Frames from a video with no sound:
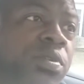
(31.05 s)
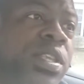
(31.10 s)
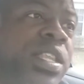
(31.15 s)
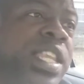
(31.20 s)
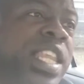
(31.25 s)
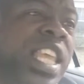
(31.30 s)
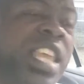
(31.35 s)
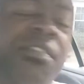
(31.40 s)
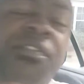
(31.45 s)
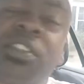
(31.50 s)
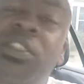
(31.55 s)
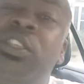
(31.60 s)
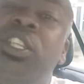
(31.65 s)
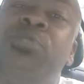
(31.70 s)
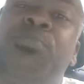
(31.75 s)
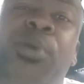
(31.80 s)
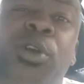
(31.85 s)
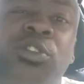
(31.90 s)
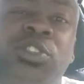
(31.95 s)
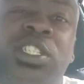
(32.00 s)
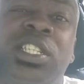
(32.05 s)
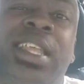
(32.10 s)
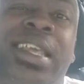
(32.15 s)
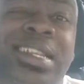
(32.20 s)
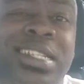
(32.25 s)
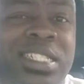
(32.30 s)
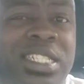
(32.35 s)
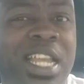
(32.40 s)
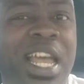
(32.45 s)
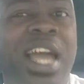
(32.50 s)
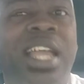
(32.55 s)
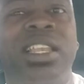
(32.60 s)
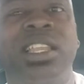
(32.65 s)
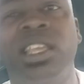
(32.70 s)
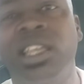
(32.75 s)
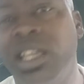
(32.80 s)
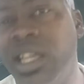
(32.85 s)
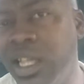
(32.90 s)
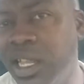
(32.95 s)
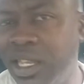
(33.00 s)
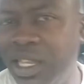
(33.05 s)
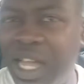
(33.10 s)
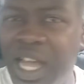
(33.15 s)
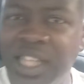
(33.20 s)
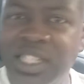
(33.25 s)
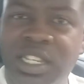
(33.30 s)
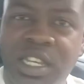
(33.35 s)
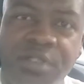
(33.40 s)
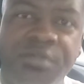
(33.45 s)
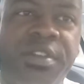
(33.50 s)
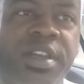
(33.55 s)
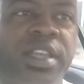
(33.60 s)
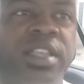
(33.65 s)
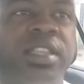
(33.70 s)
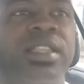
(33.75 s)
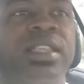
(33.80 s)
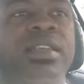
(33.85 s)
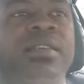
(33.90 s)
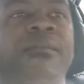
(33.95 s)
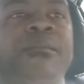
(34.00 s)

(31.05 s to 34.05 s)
and even the person that shot Daunte Wright.